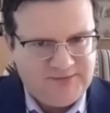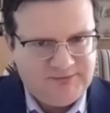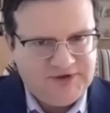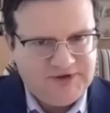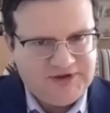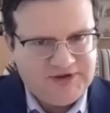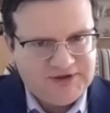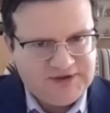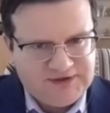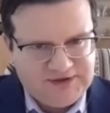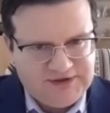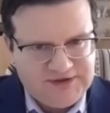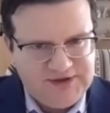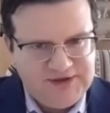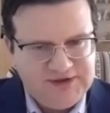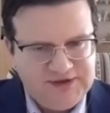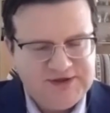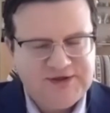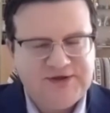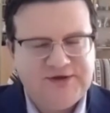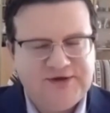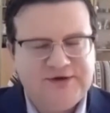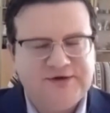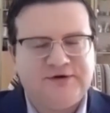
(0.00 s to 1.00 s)
but the key
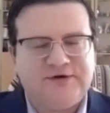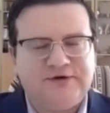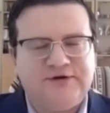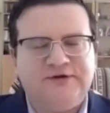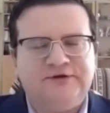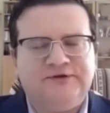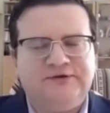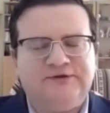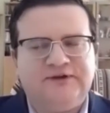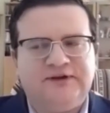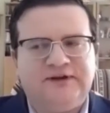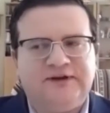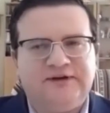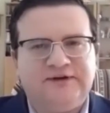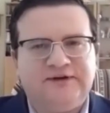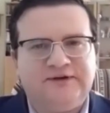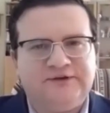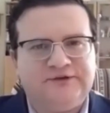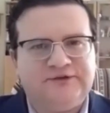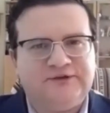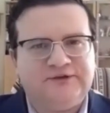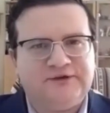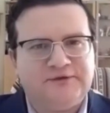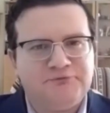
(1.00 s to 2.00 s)
here is that it
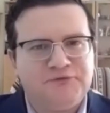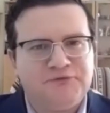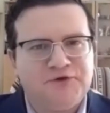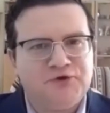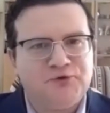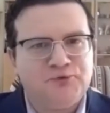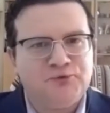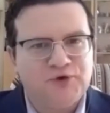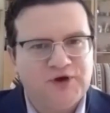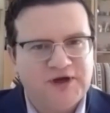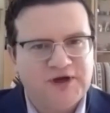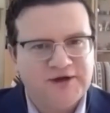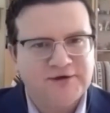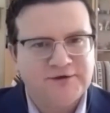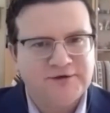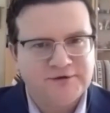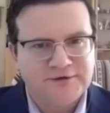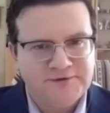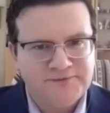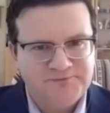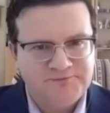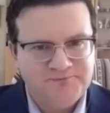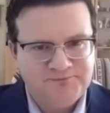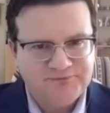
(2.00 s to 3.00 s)
is something
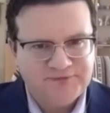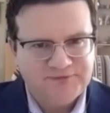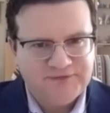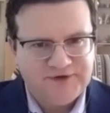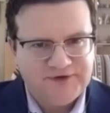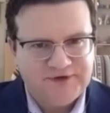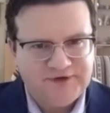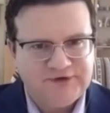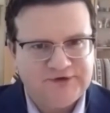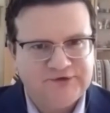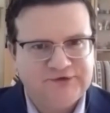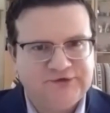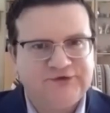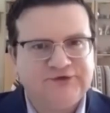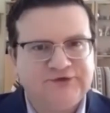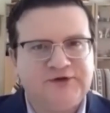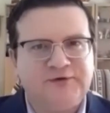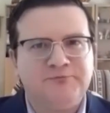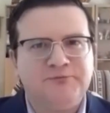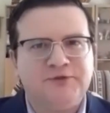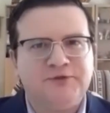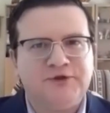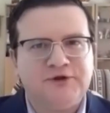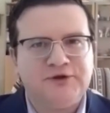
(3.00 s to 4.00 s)
regular it is
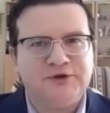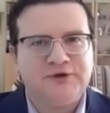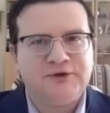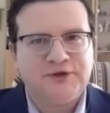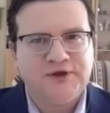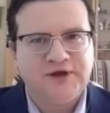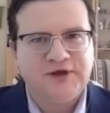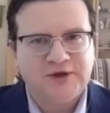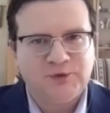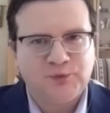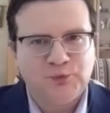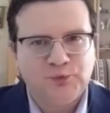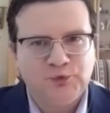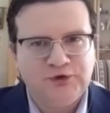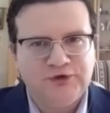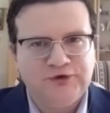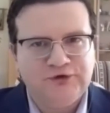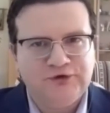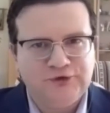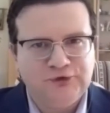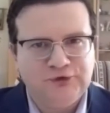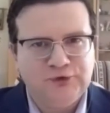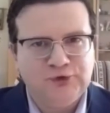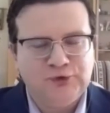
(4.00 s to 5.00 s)
something that we
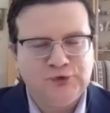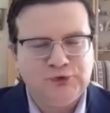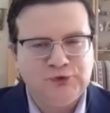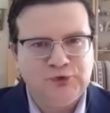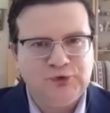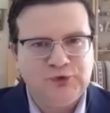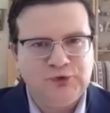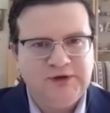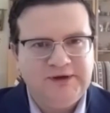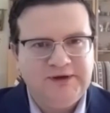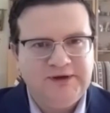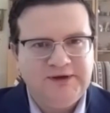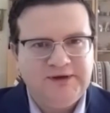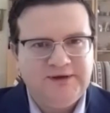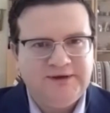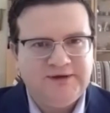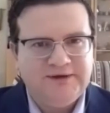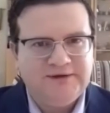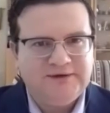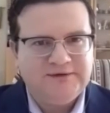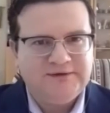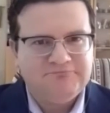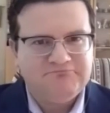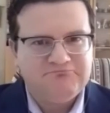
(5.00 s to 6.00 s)
do
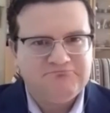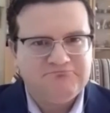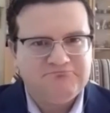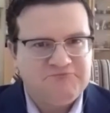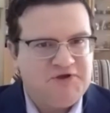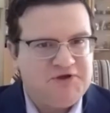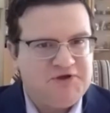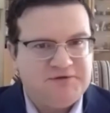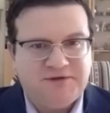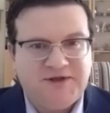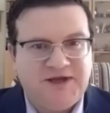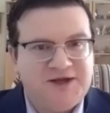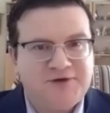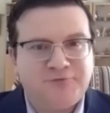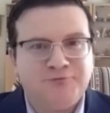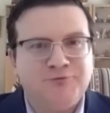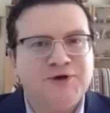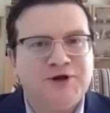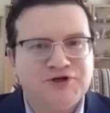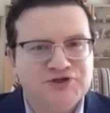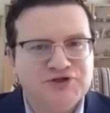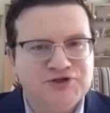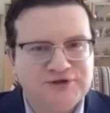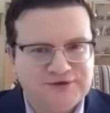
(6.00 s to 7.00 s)
like
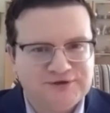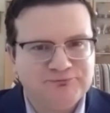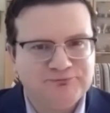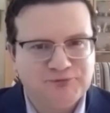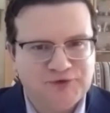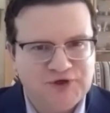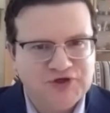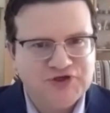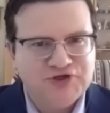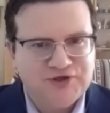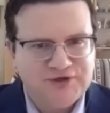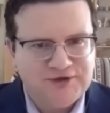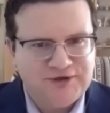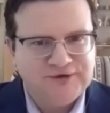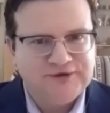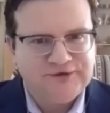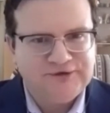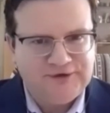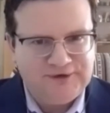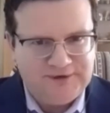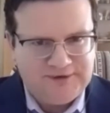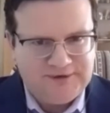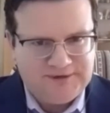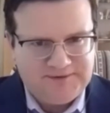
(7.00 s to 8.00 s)
brushing, brushing our
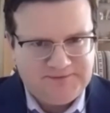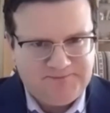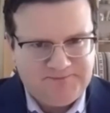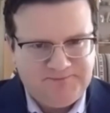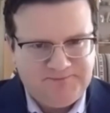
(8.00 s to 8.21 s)
teeth.